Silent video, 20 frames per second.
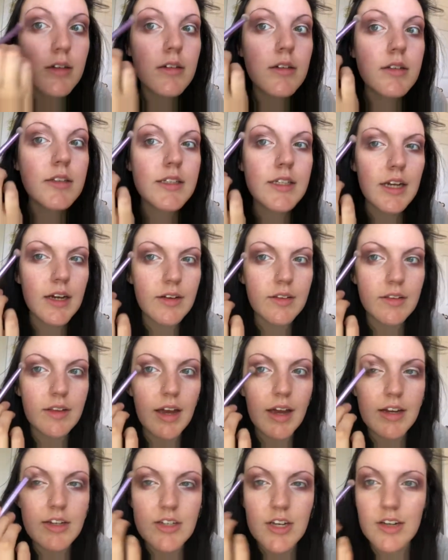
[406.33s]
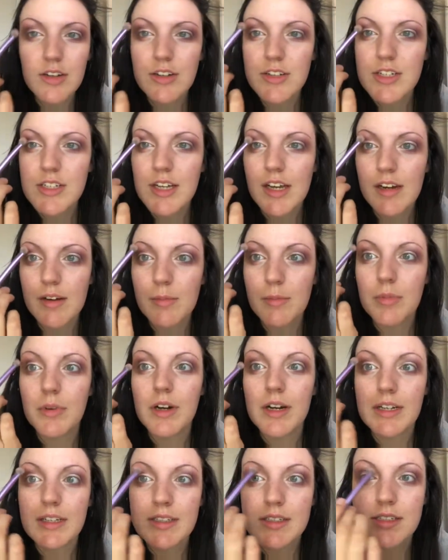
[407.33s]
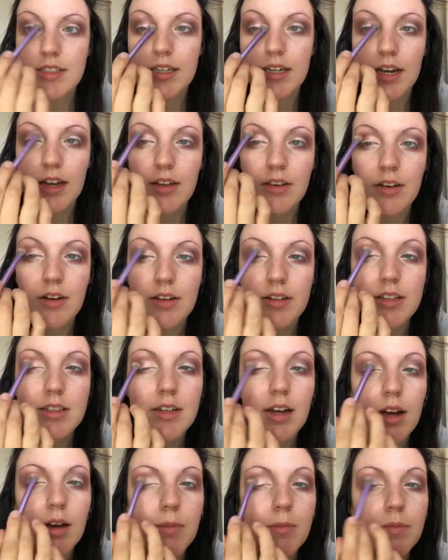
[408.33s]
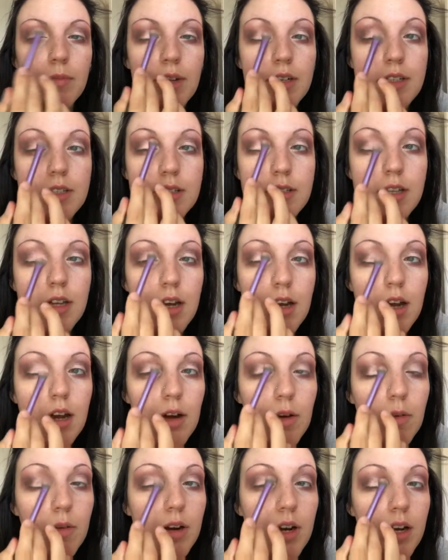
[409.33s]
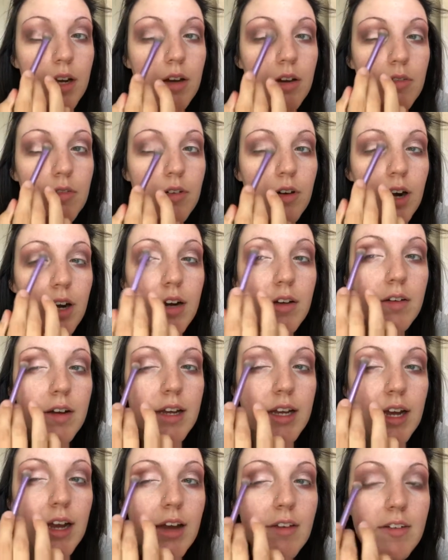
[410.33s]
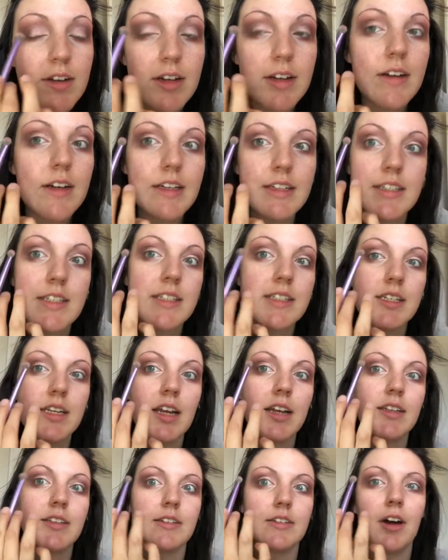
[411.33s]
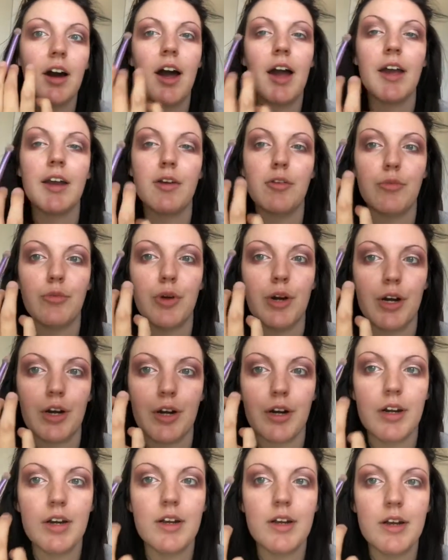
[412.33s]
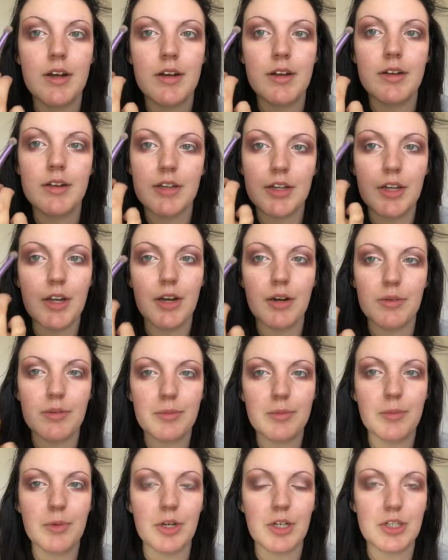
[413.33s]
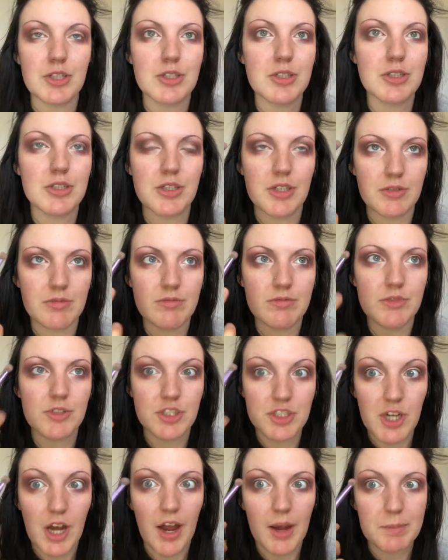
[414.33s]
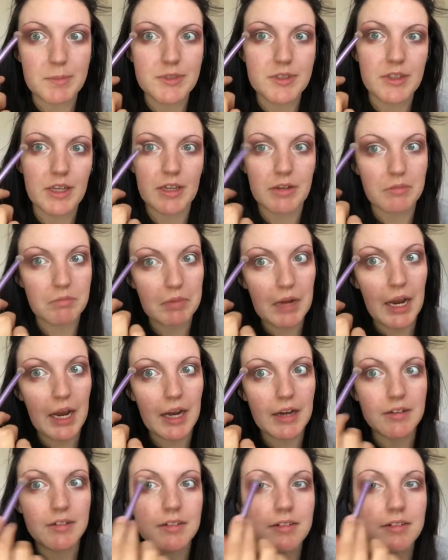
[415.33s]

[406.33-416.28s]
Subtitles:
See how the eyeshadow just kind of blends together at the top? That's what I go for. I don't like having a like distinct line of where, you know, where it stops, like, bah!